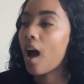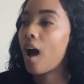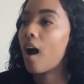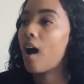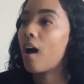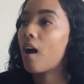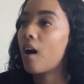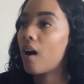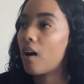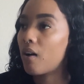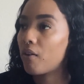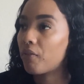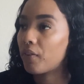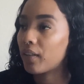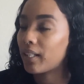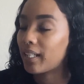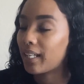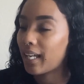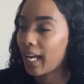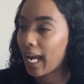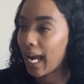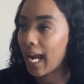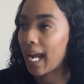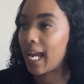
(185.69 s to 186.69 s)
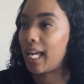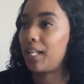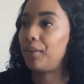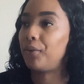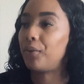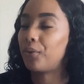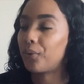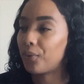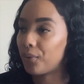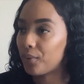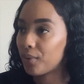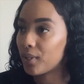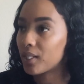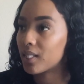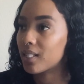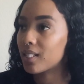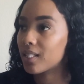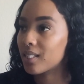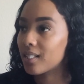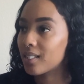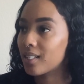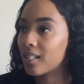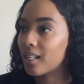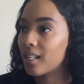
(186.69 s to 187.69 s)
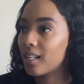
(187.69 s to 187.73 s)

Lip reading: of candles